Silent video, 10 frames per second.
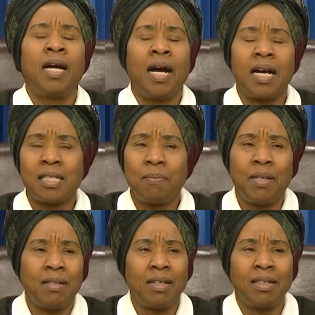has
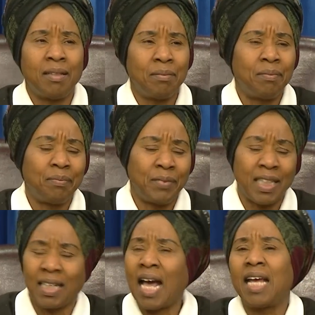been um,
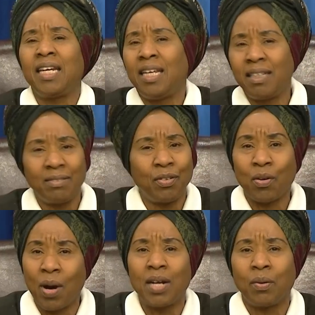declining for
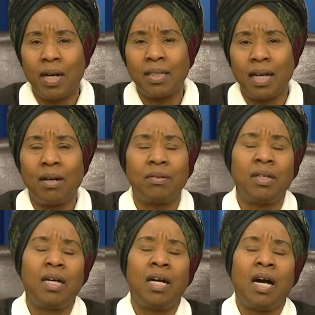quite a while now,
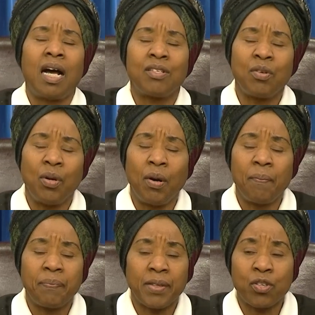as you know.
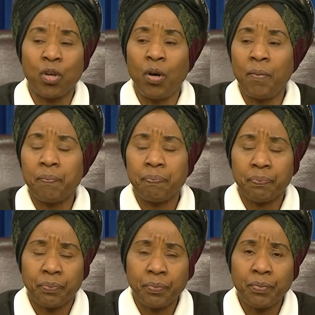So
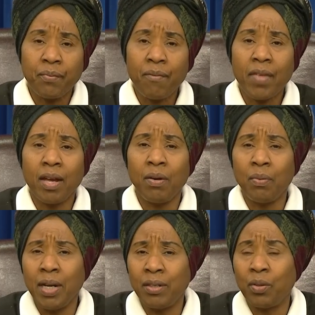
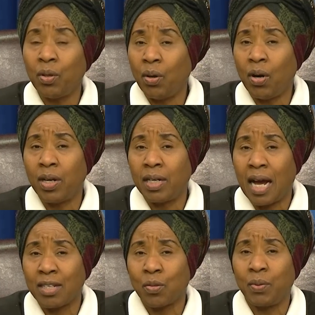when the Lord,
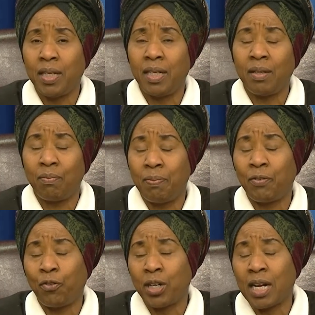as we,
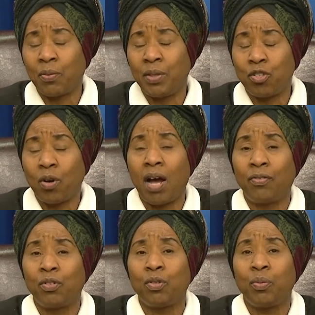before that we
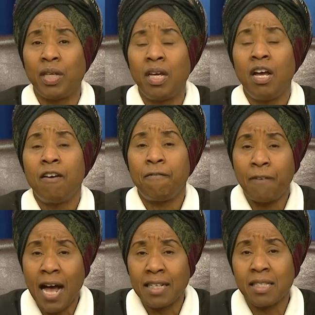travel, we
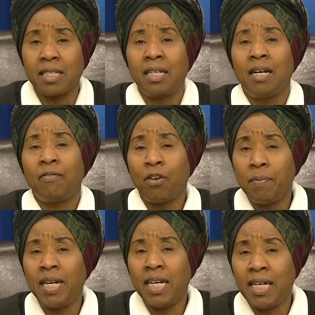fast for
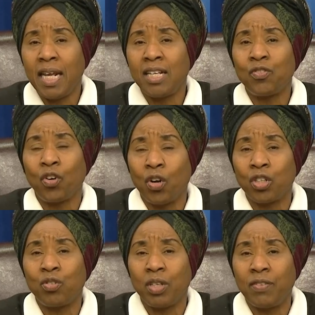many days for
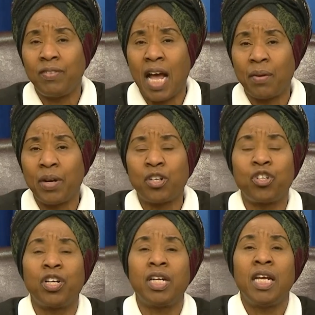God to give
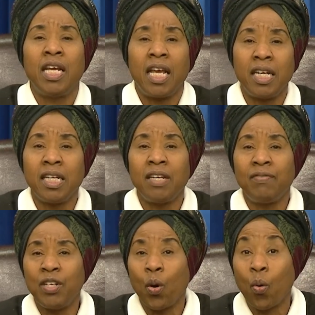direction and
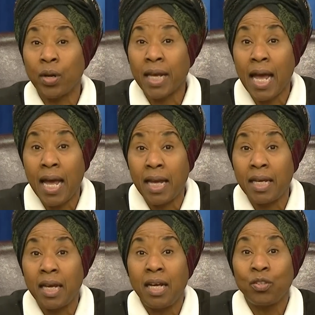give the
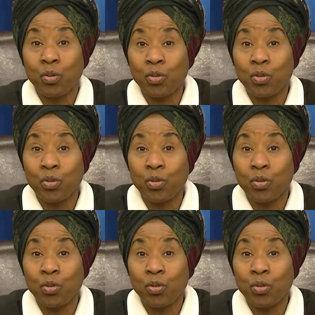okay to